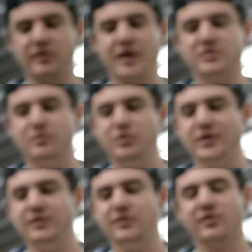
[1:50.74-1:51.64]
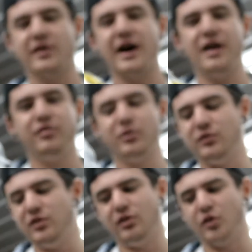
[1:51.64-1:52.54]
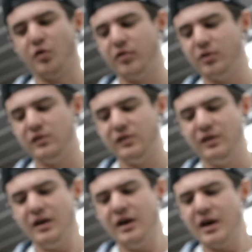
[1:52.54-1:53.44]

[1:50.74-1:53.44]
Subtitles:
actually, when you get these, there's a high frequency and a low frequency.